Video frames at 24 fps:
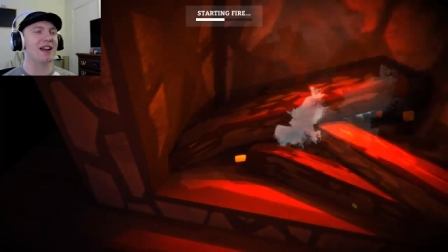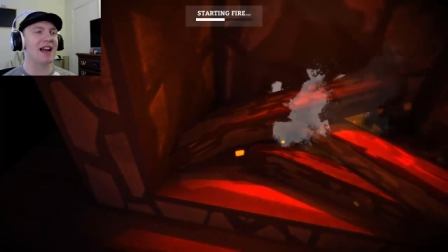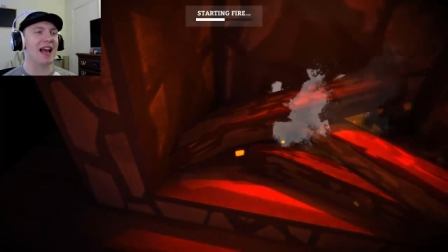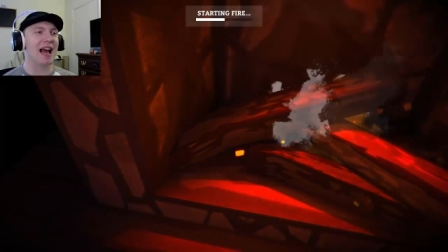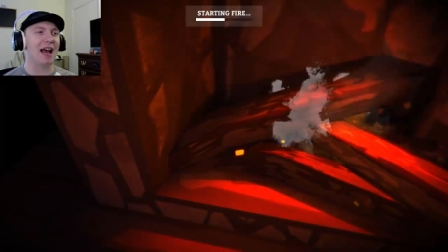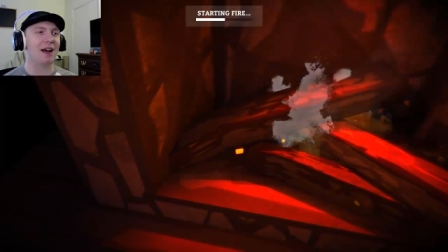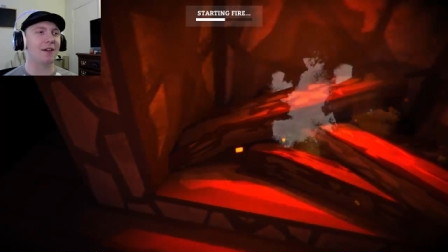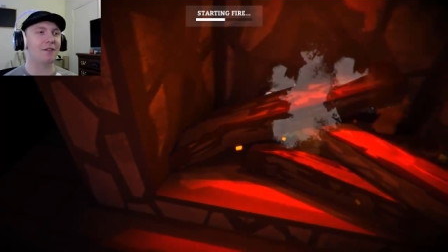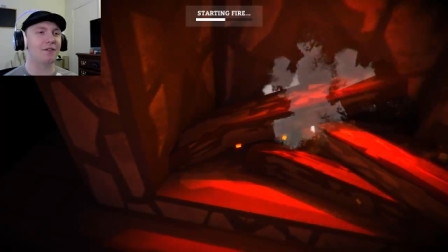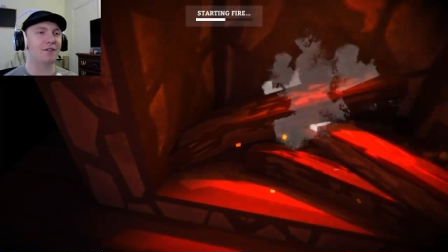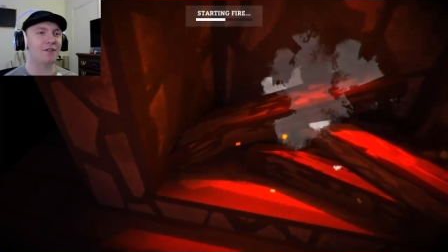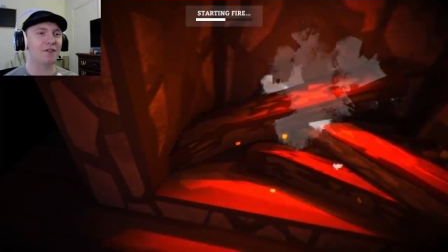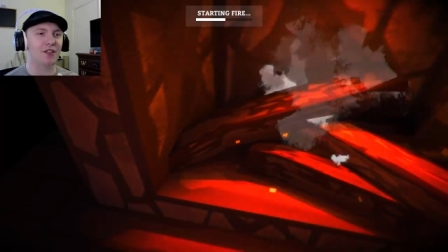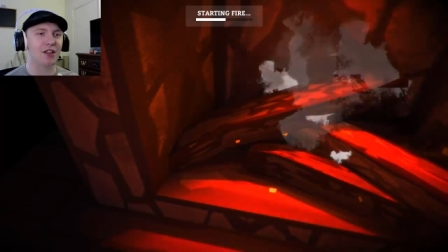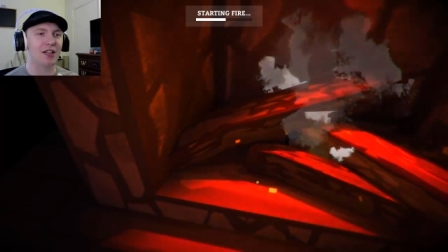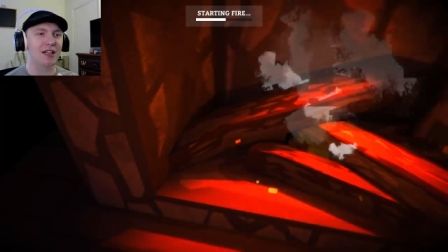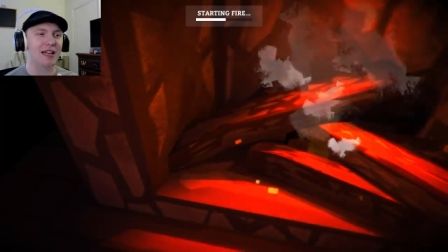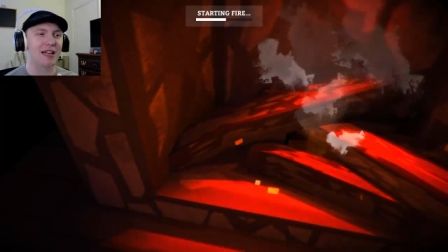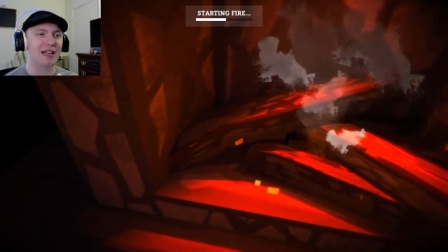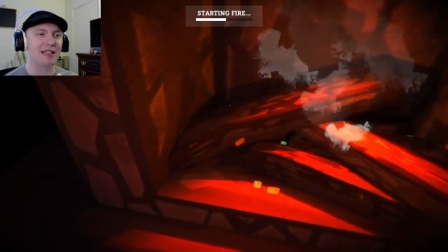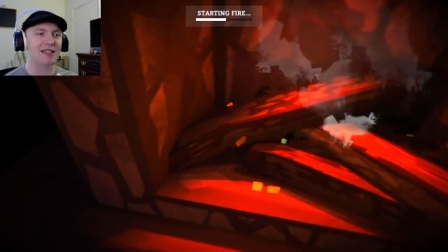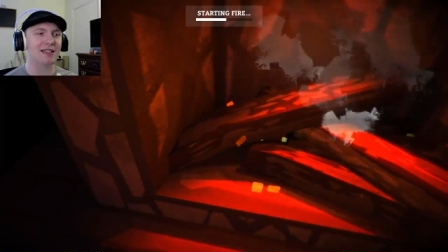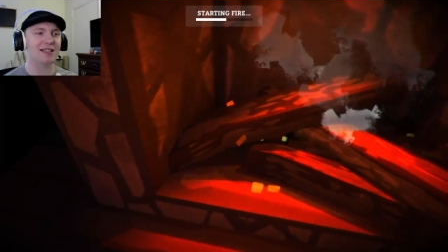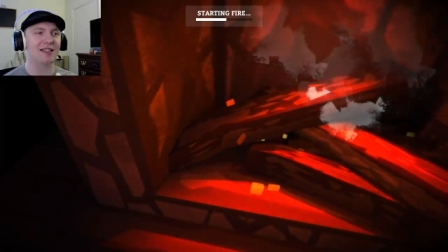have the
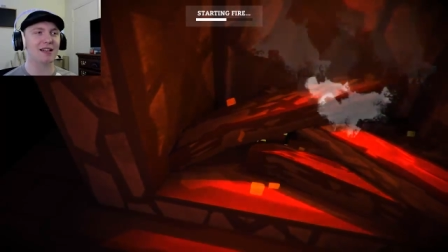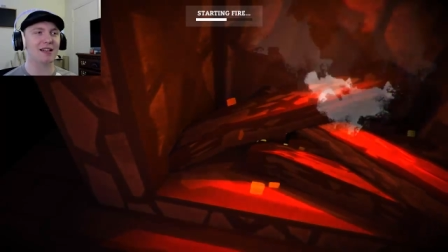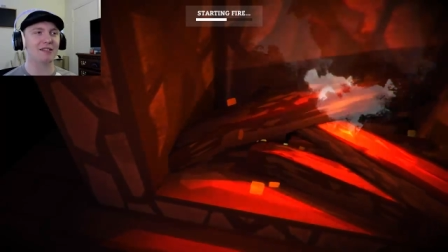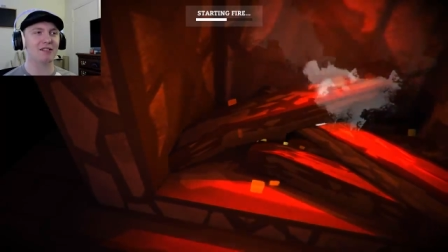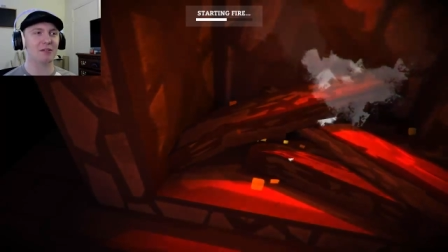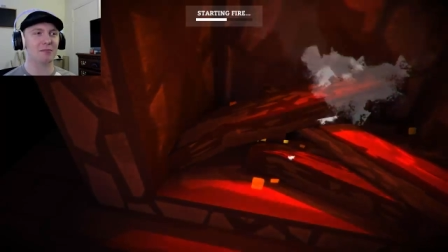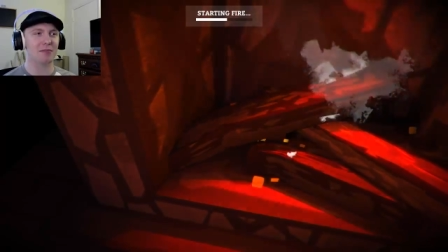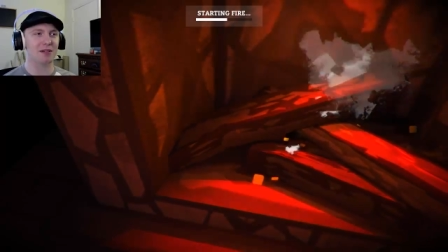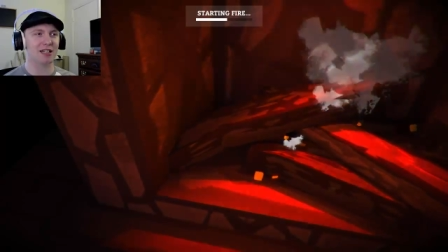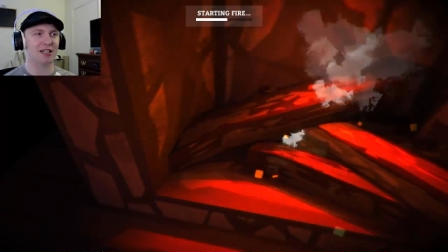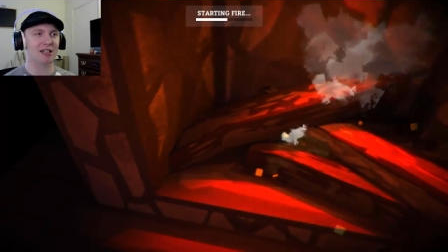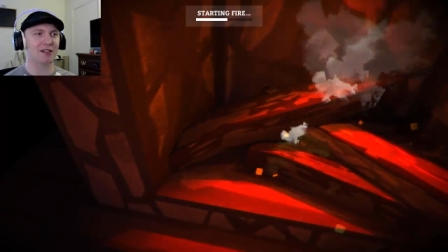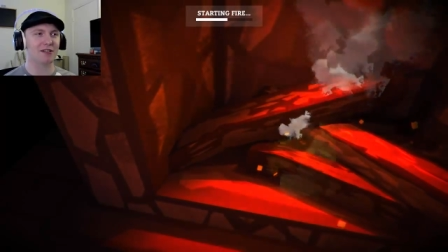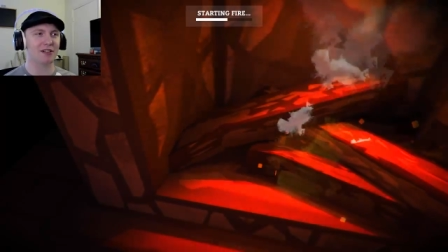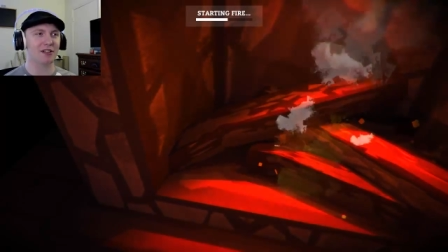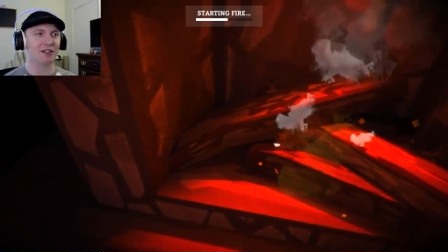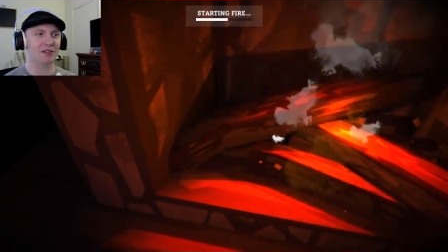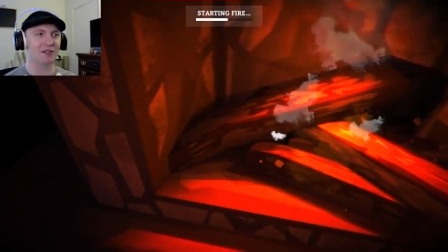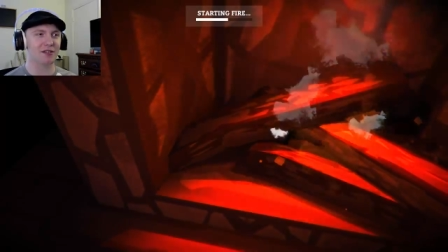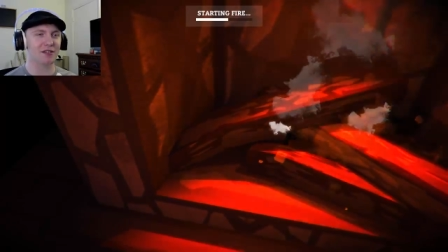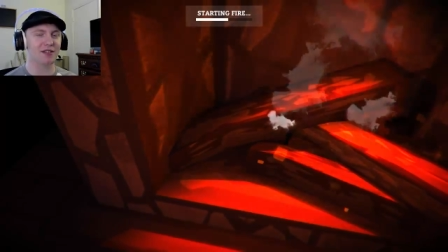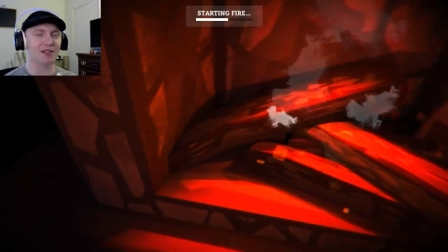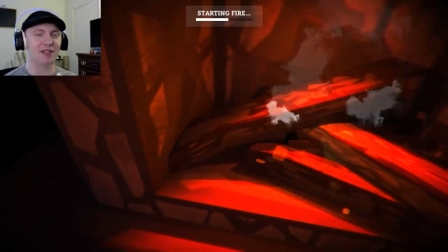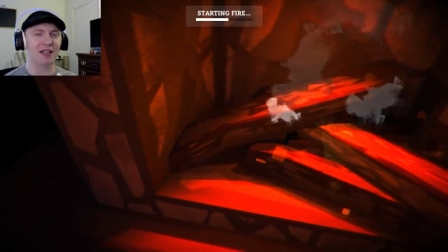necessary
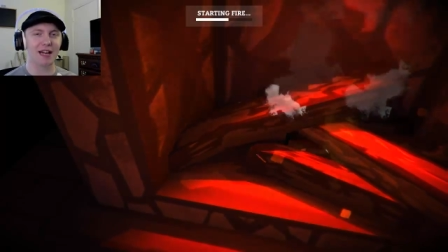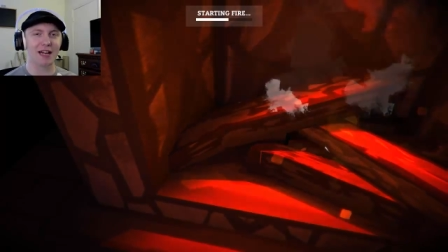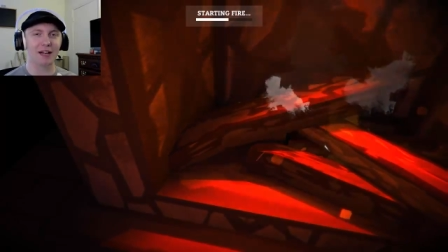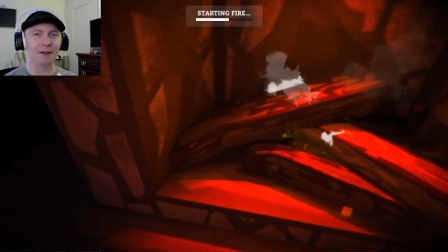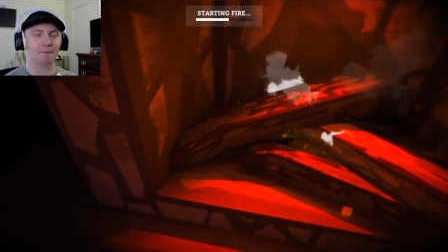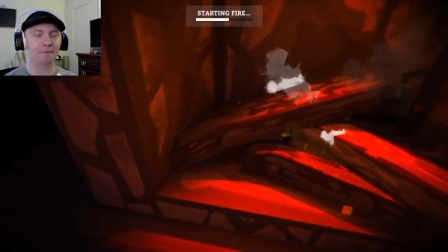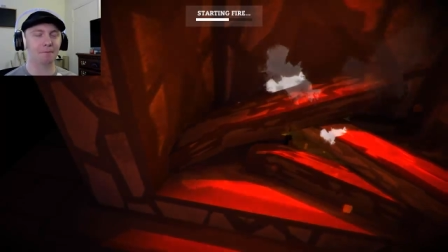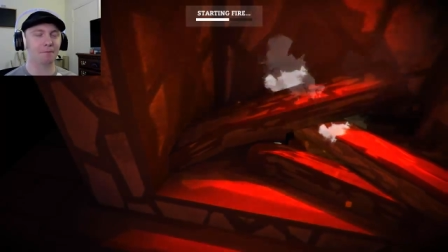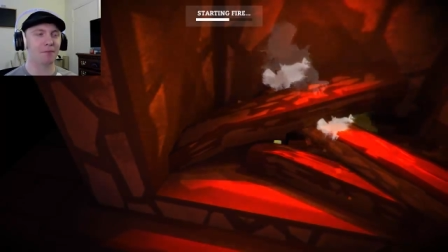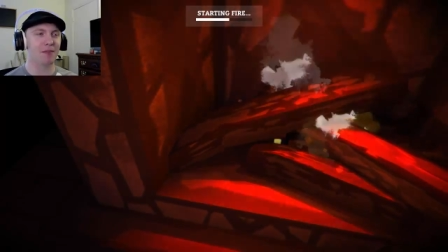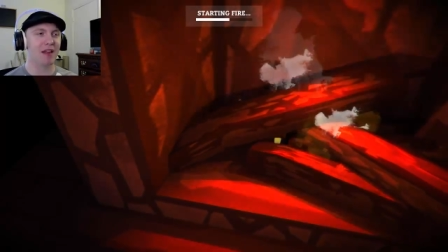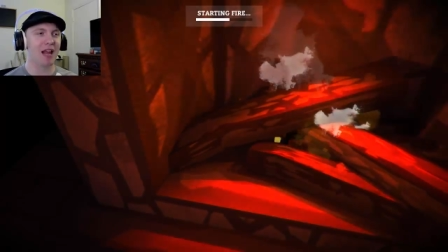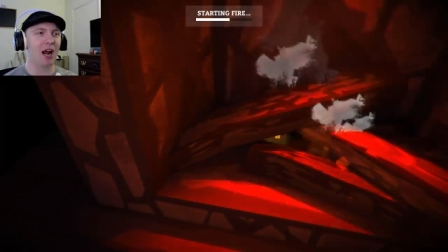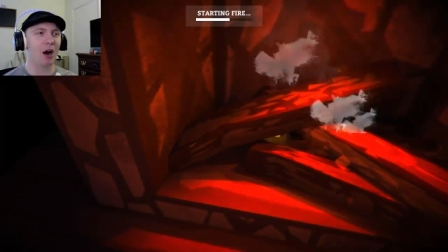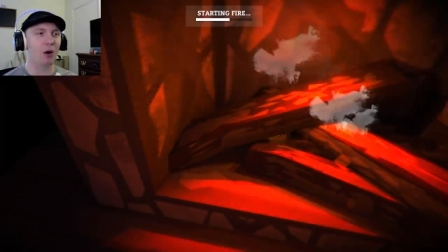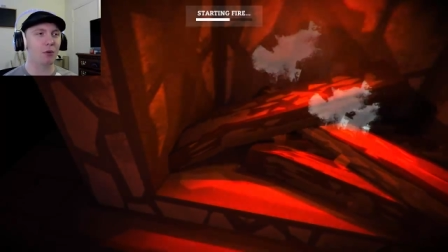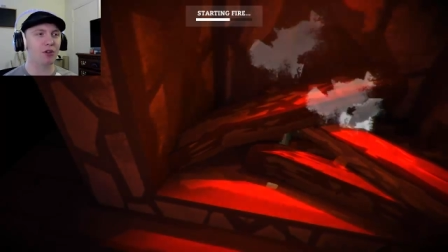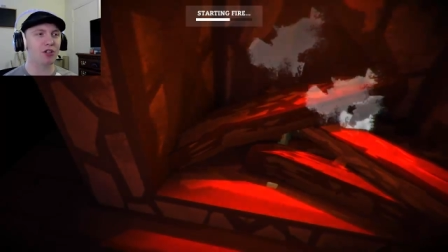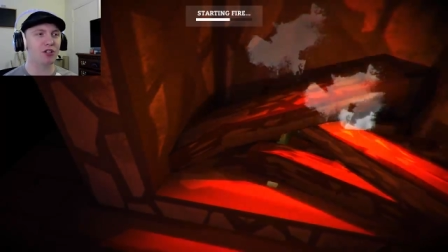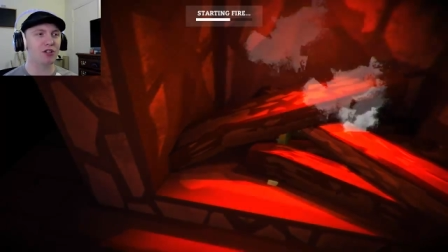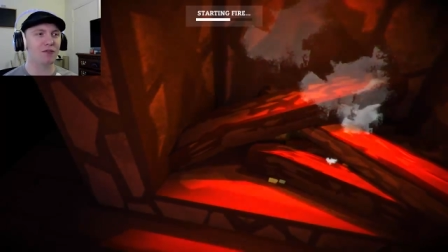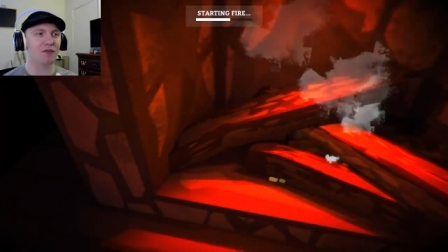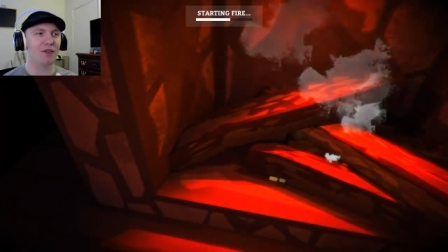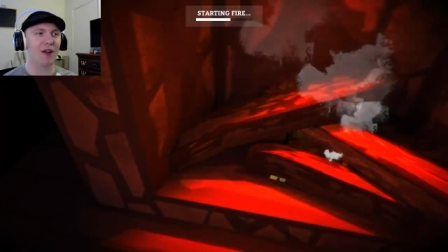materials, like how
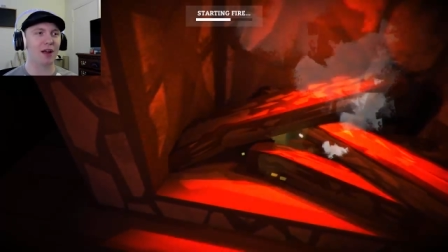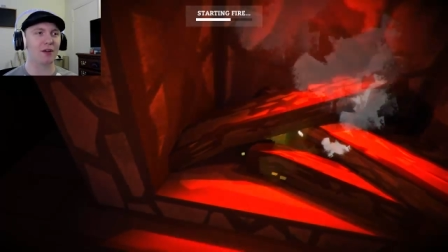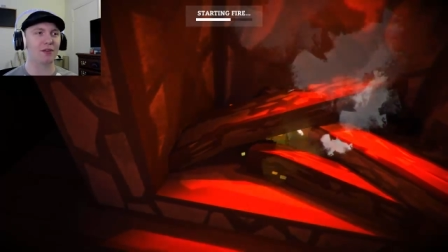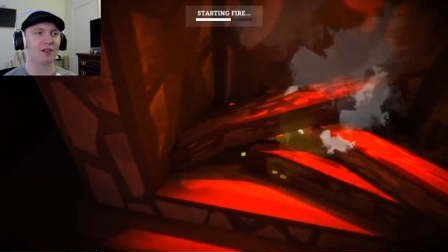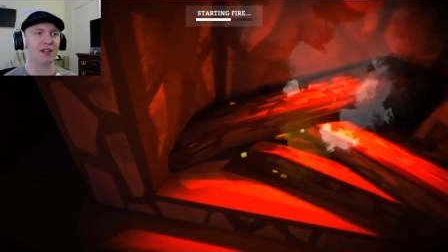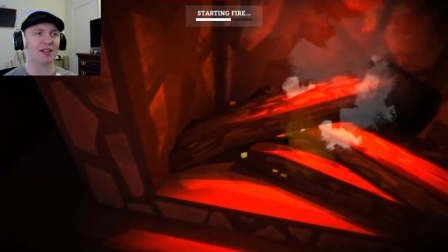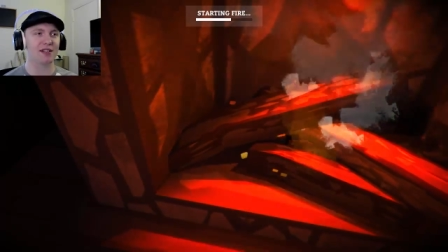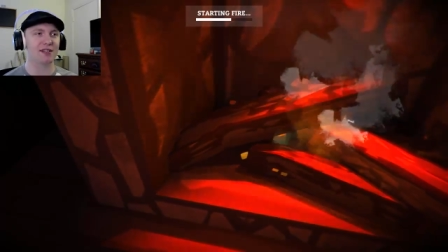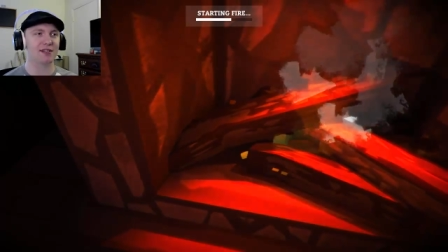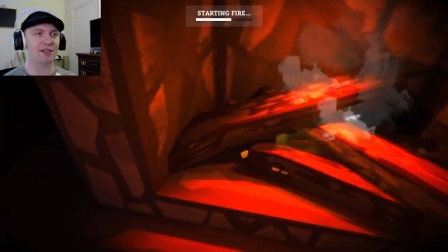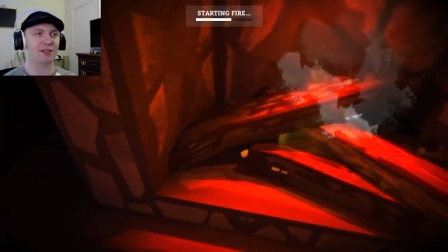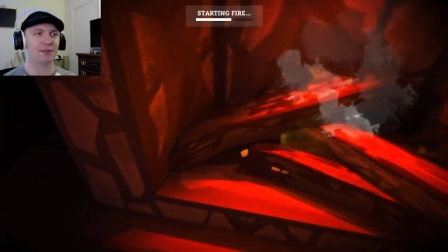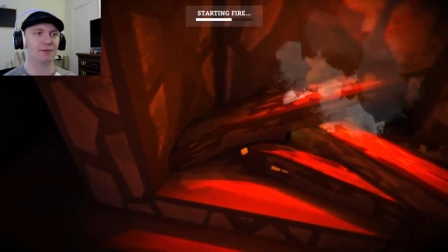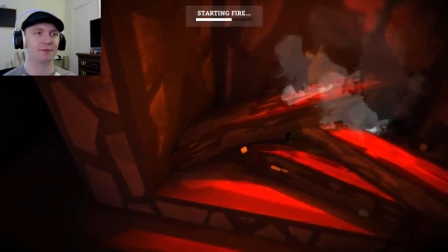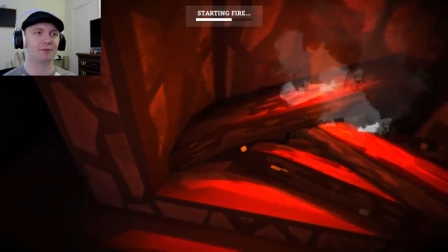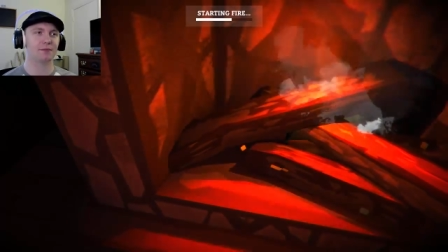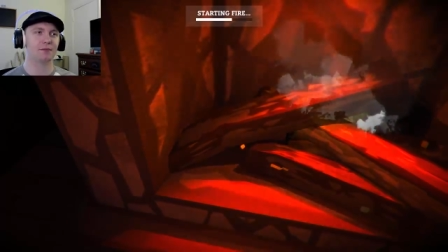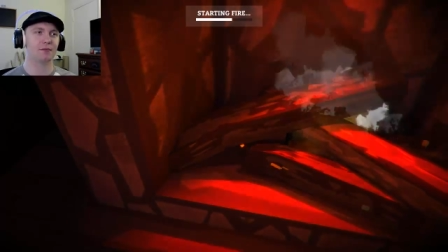would you fail this?